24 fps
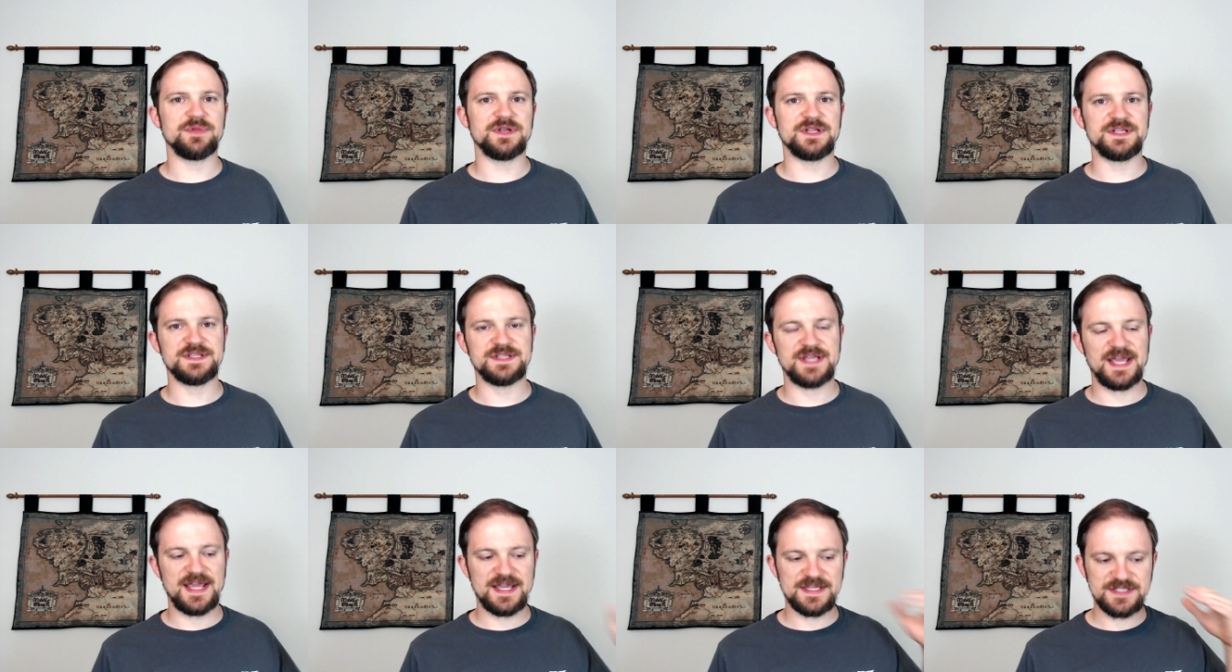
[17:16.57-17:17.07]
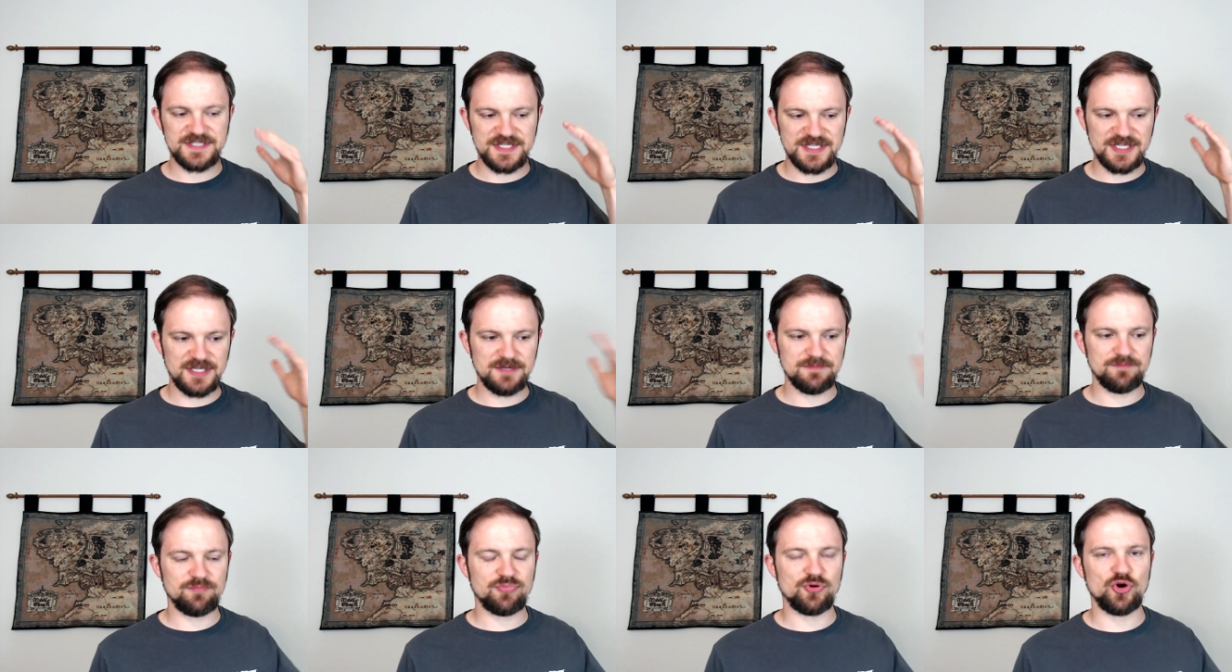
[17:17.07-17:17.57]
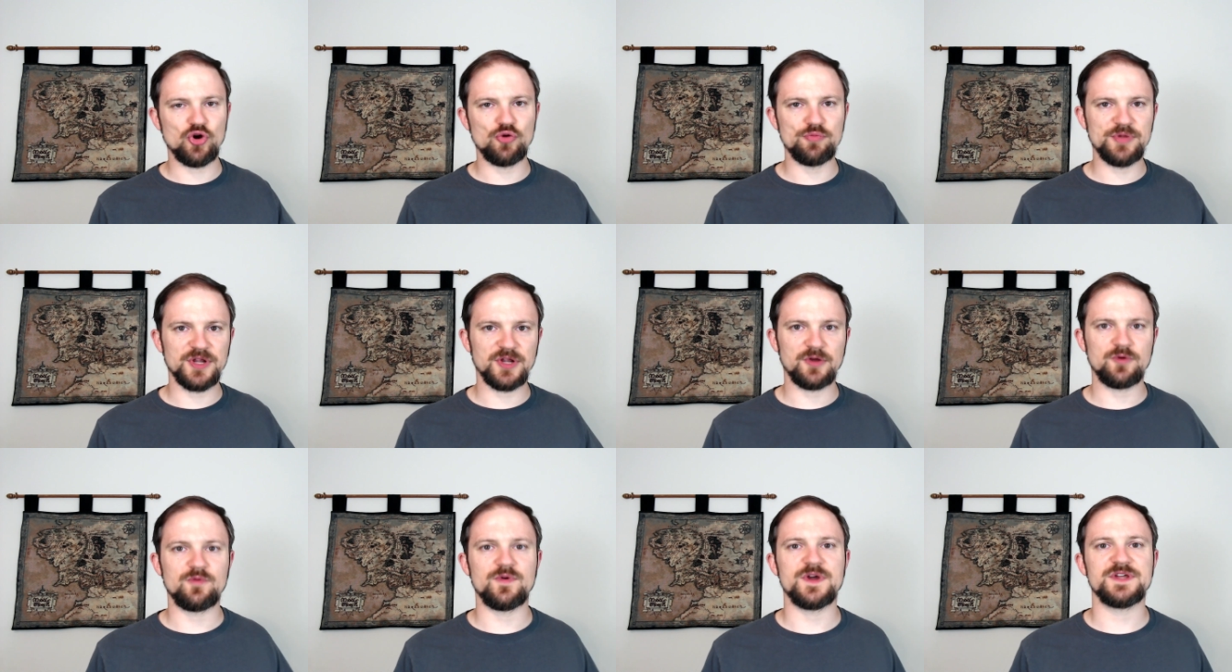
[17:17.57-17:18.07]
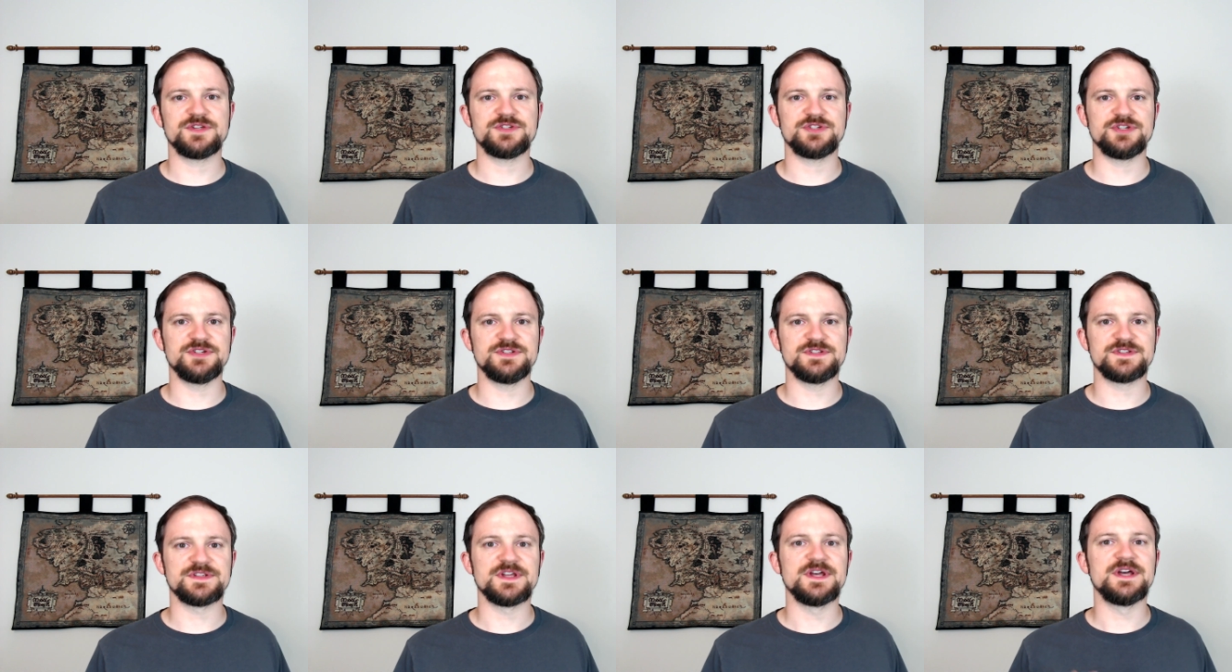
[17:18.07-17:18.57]
and he's asking him probing
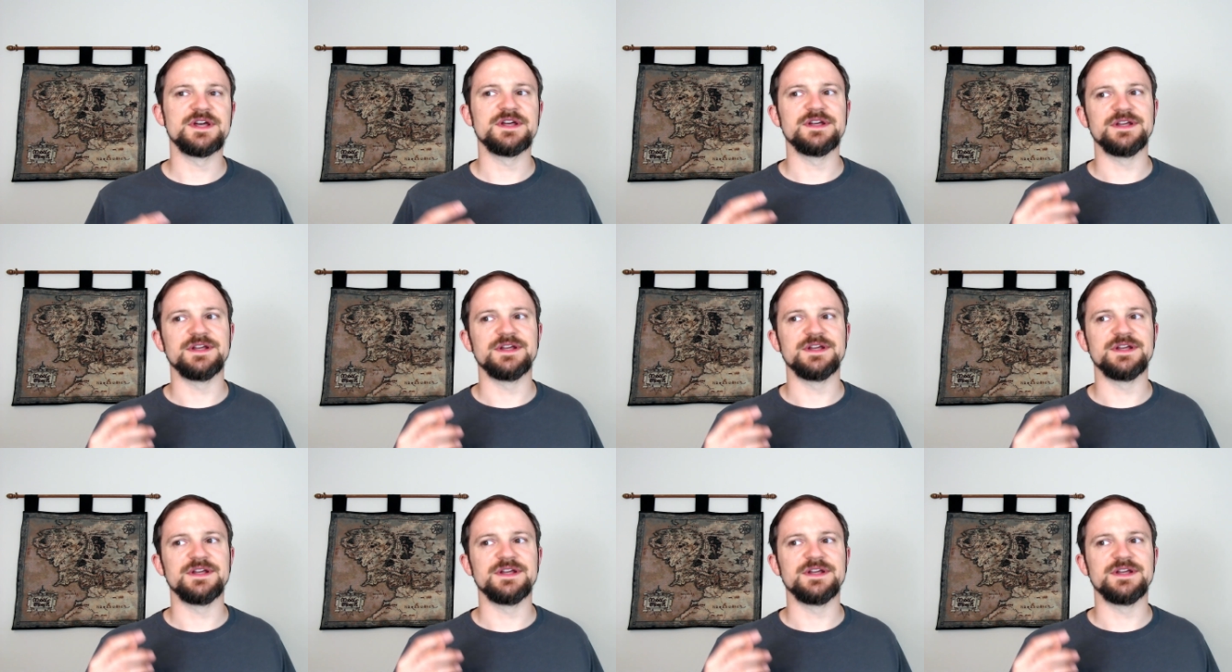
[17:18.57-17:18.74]
questions,